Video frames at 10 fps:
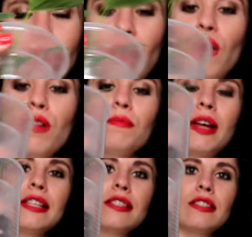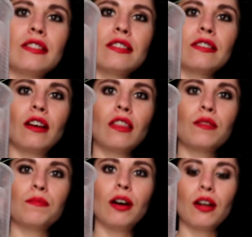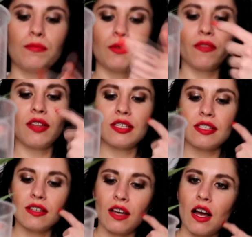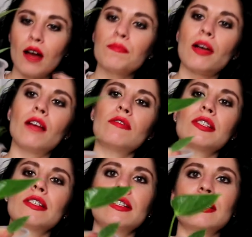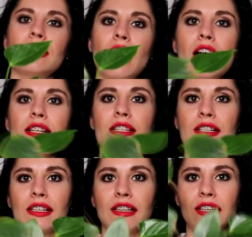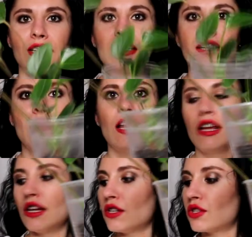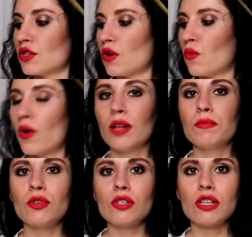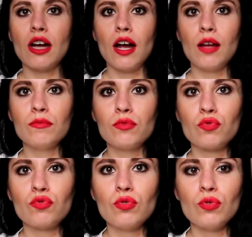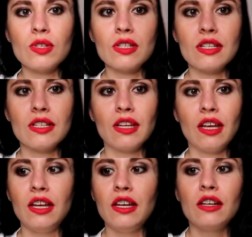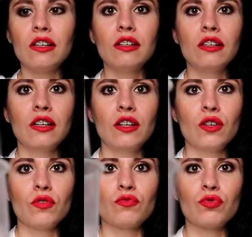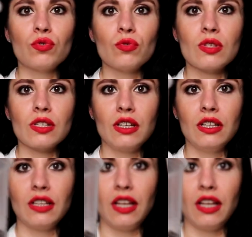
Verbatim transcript: all mess is on the bottom of this cup. Everything is nice and clean. So one more time, roots in here, roots in